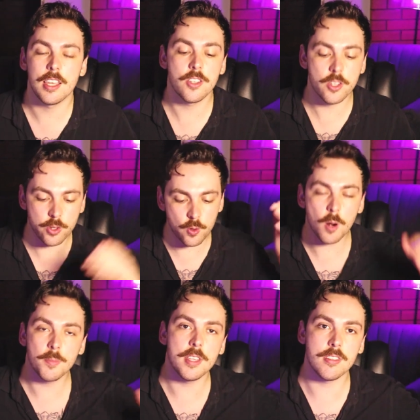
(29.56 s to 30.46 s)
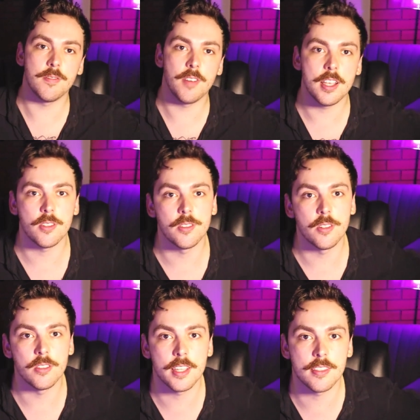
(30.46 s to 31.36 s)
They just drop this advice on
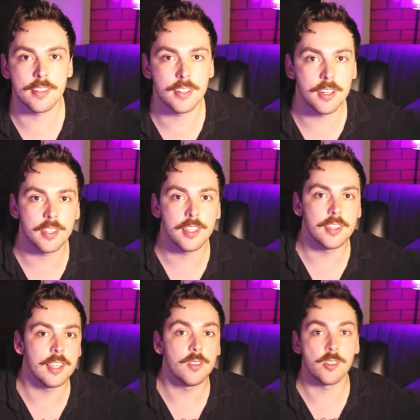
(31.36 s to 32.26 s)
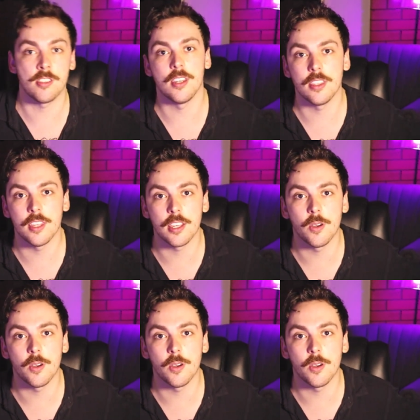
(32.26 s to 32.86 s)
you like it's nothing, and then you're sitting there